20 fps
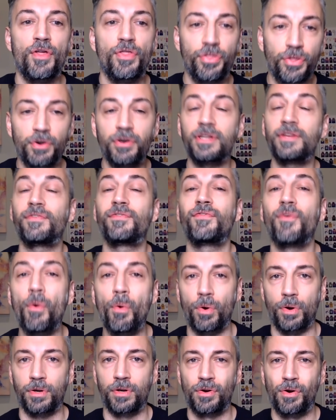
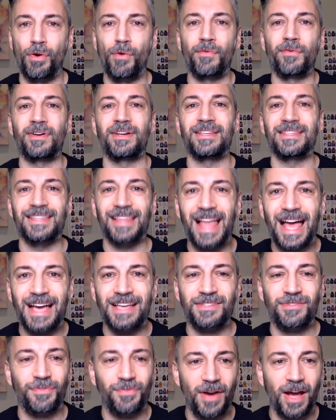34 over his
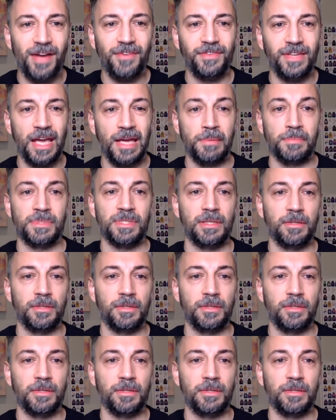last 5 games.